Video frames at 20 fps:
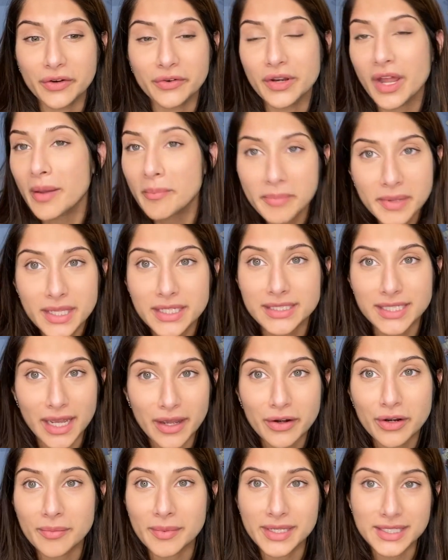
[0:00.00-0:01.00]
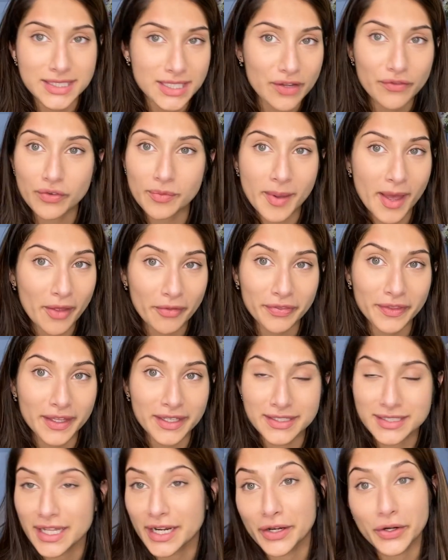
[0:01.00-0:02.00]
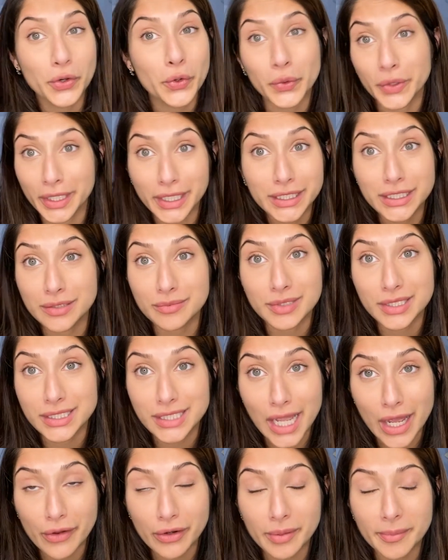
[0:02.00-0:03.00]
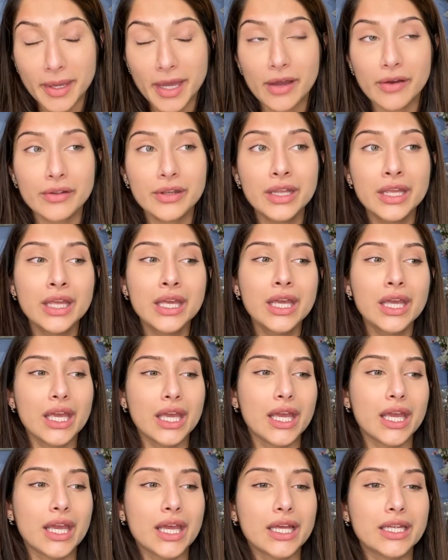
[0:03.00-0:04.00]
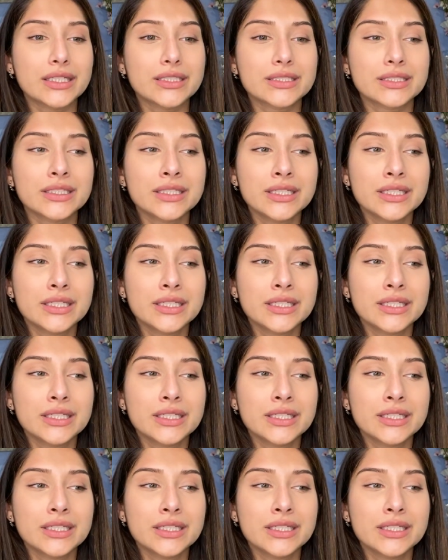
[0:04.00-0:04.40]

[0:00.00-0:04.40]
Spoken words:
not being down on myself about things that I don't need to be down about, and